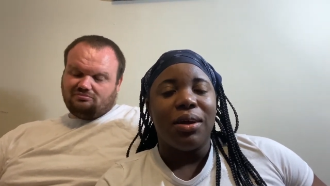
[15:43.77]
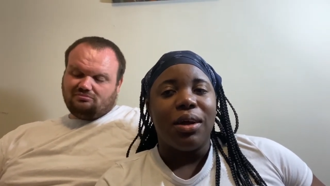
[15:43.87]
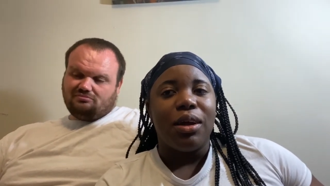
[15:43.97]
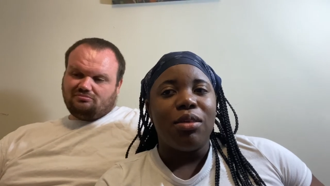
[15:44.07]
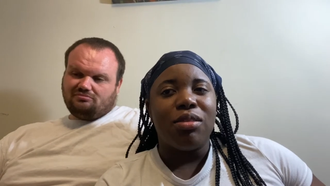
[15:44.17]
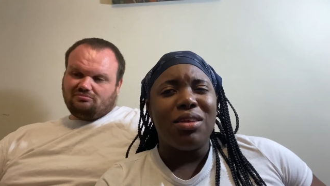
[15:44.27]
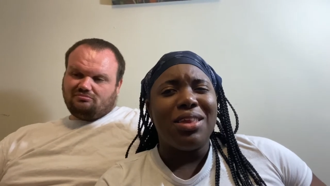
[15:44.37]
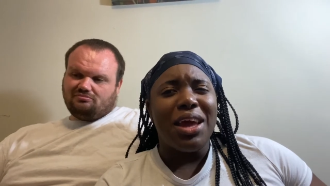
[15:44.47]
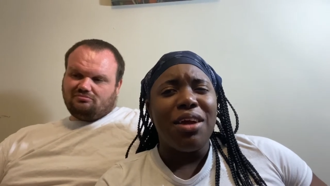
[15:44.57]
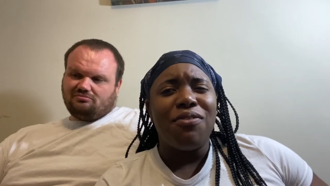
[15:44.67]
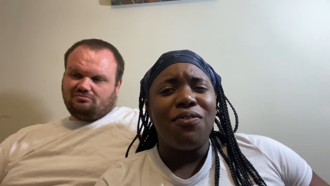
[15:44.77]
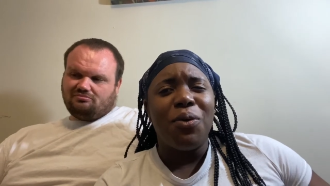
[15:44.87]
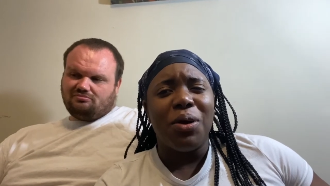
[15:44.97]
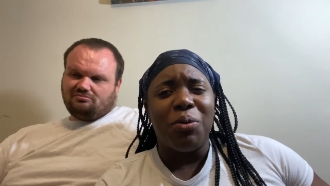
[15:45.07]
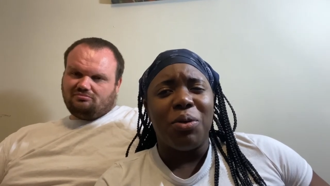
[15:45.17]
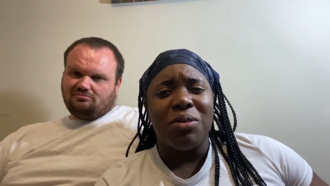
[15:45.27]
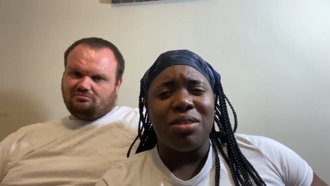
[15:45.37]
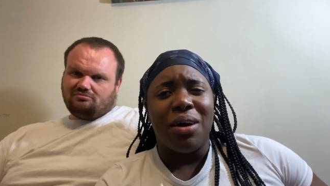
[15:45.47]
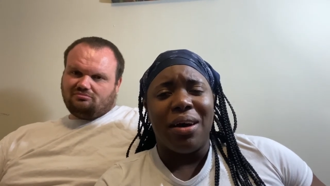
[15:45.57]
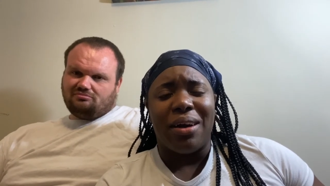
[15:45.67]
Speaker 1: is the day four what was
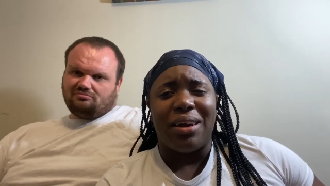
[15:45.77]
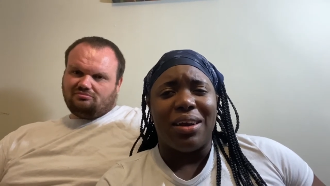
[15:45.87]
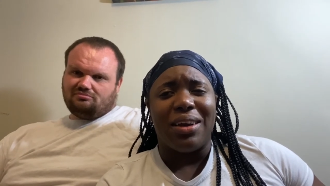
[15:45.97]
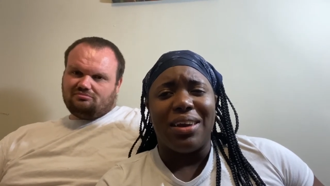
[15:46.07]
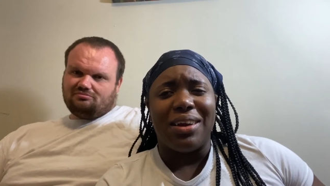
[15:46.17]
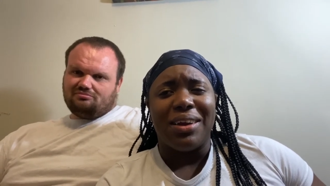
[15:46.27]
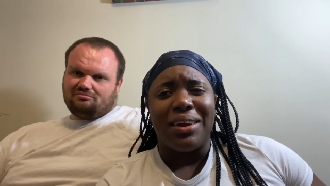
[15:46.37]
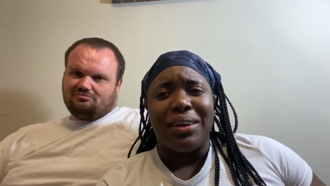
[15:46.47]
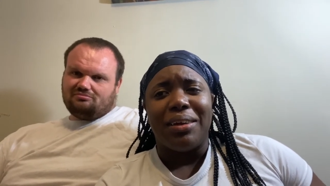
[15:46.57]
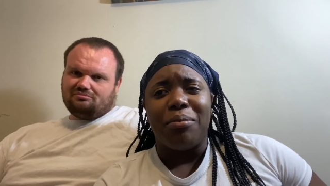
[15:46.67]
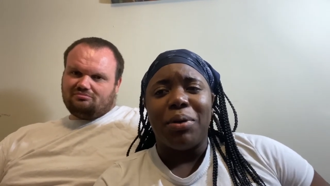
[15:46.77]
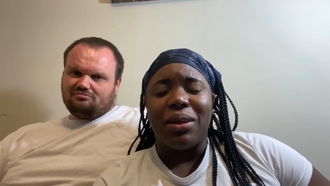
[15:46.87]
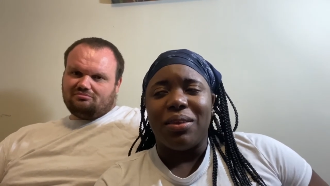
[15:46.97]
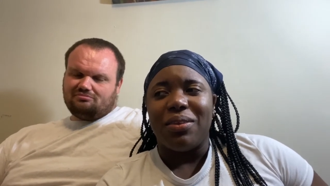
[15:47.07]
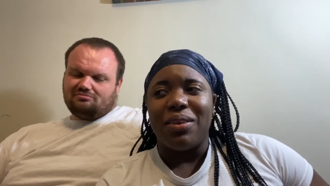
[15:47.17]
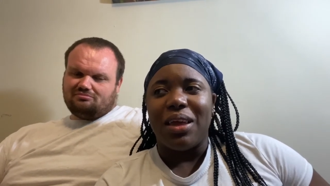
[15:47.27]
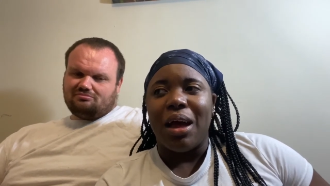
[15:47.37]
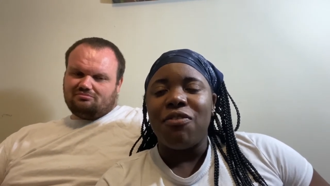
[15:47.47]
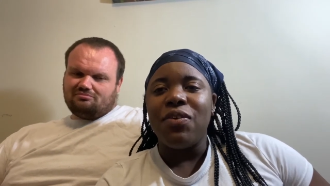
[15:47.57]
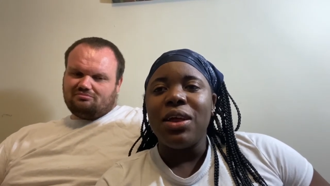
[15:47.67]
hard. But I
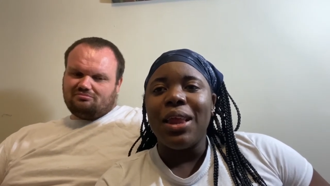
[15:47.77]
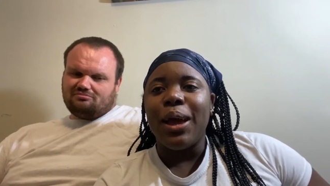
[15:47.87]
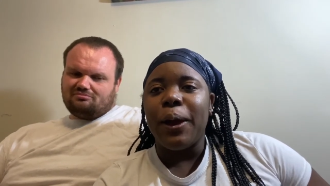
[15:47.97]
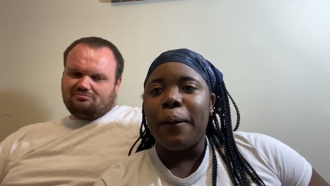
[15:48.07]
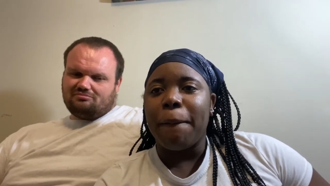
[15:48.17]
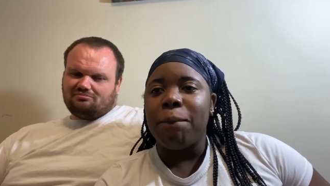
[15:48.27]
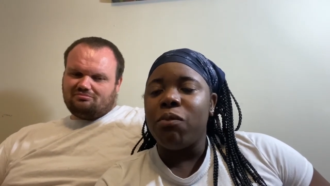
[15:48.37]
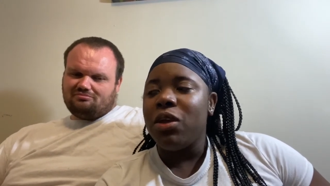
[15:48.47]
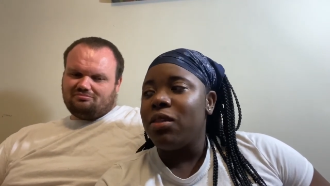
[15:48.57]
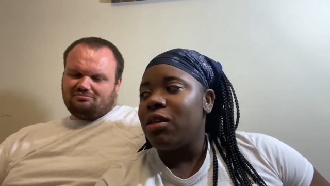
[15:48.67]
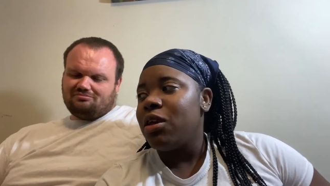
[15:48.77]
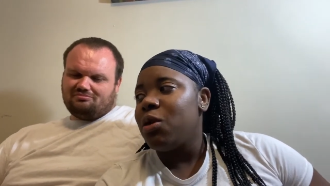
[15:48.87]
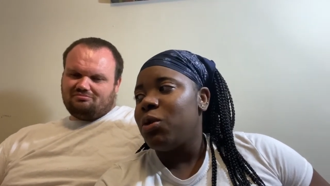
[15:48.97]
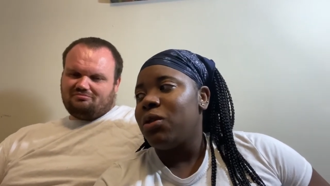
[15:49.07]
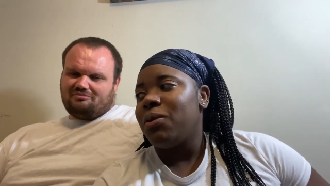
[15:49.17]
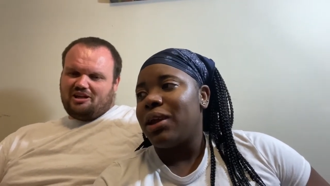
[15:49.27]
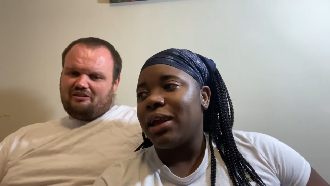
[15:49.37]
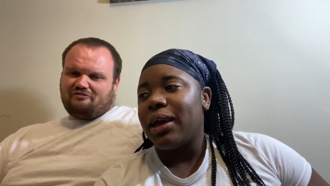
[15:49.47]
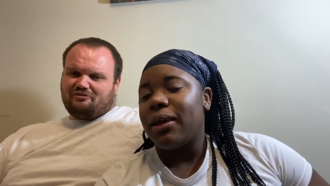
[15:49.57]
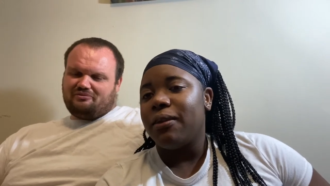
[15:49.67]
feel like, do you think you would do
Speaker 2: it
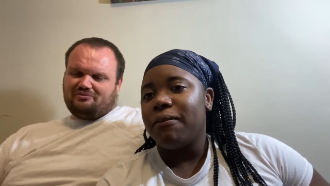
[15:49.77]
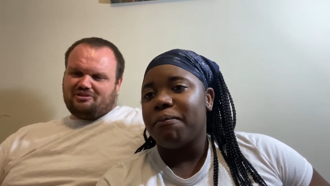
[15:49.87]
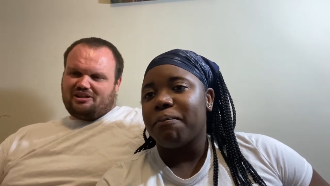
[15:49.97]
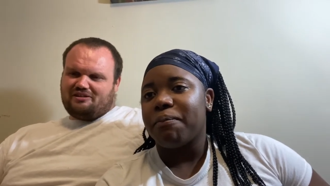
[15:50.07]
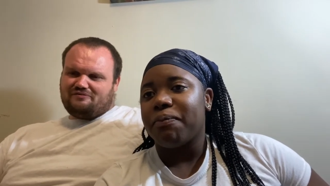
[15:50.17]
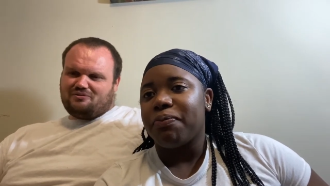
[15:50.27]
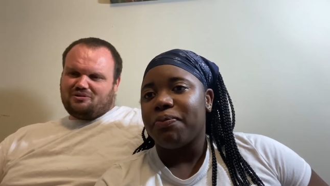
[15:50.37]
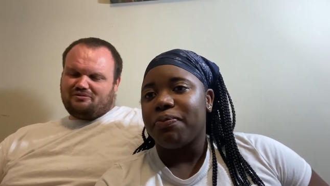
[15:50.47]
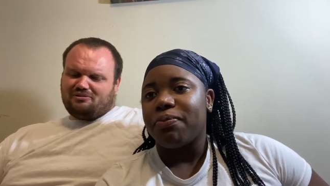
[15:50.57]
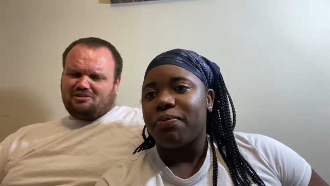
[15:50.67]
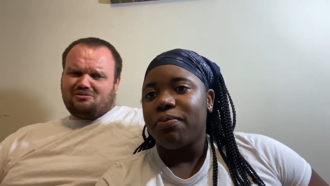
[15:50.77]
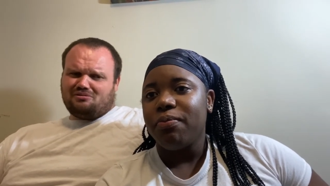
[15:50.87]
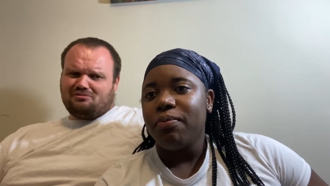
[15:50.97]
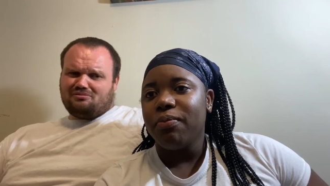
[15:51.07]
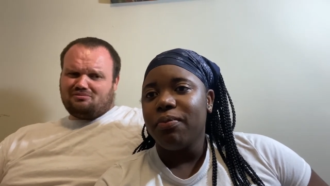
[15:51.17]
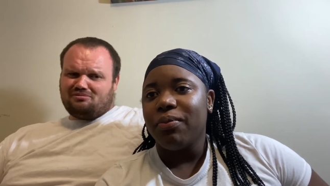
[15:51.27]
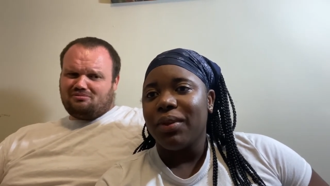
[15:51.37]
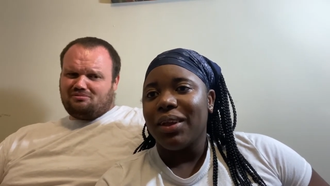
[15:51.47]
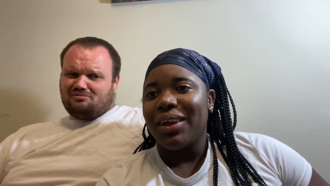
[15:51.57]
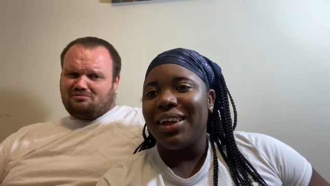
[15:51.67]
again? Day four, no.
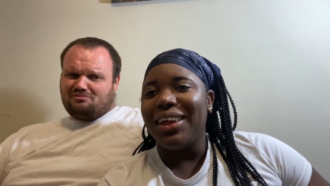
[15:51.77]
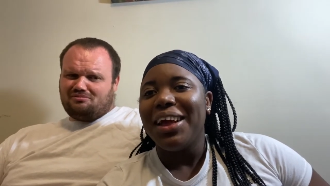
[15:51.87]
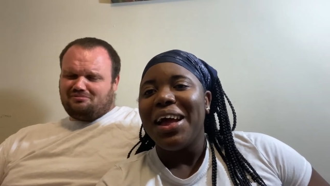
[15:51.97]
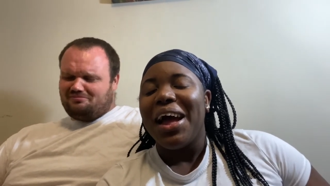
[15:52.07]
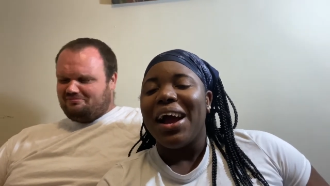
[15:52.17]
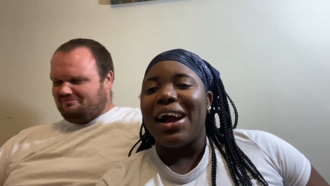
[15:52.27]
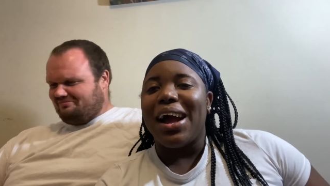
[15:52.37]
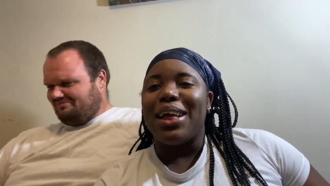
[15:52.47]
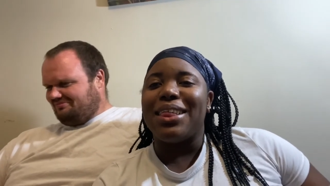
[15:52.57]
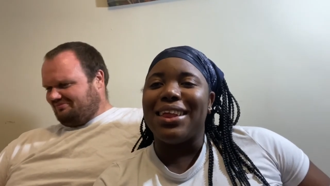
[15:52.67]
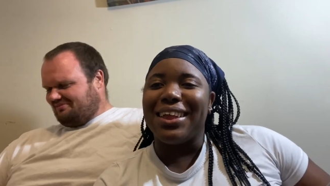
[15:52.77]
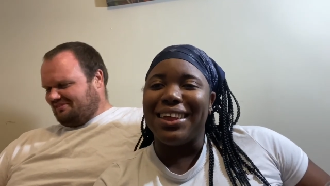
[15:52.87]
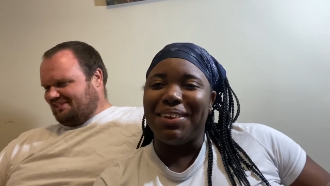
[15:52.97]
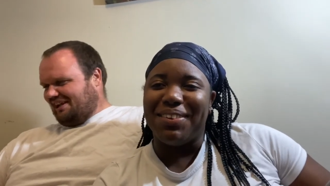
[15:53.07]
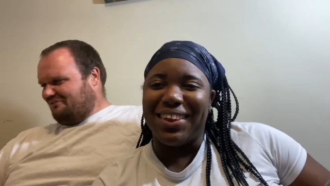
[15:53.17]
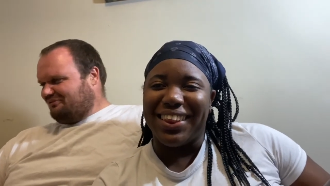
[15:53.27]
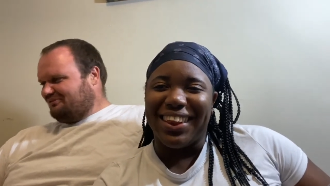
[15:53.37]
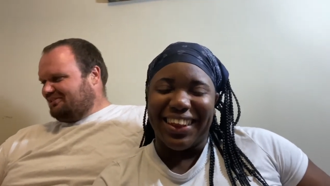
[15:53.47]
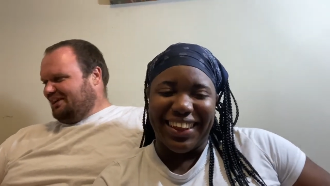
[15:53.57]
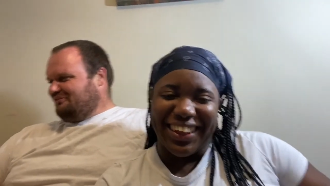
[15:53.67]
Speaker 1: Guys.
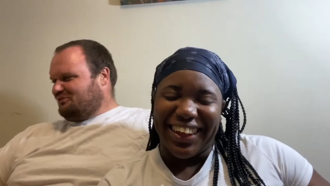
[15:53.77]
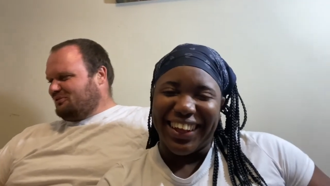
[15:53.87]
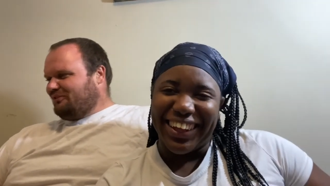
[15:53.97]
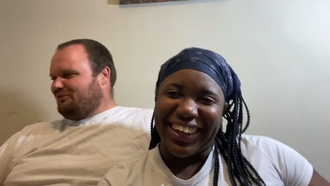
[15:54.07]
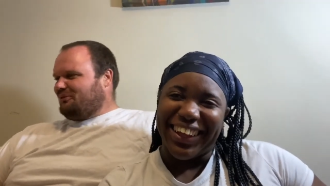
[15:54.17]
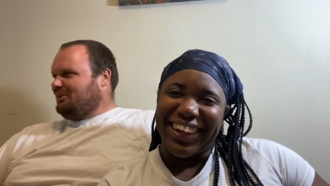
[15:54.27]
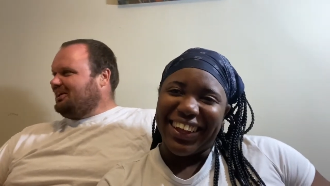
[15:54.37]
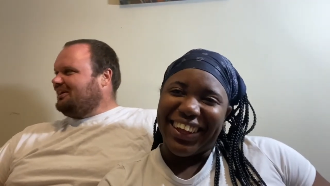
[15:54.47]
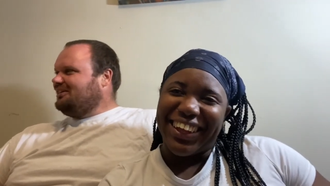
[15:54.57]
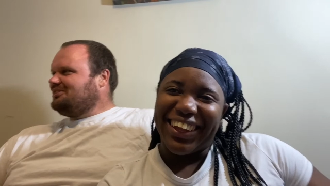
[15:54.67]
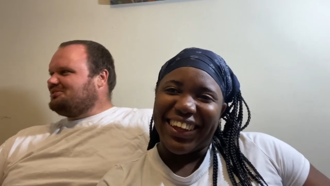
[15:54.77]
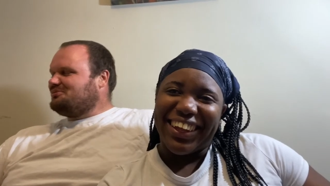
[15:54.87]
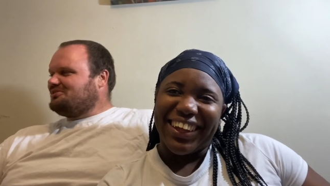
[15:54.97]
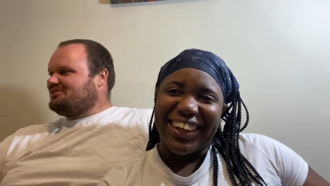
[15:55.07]
Speaker 2: day four for me, I just wasn't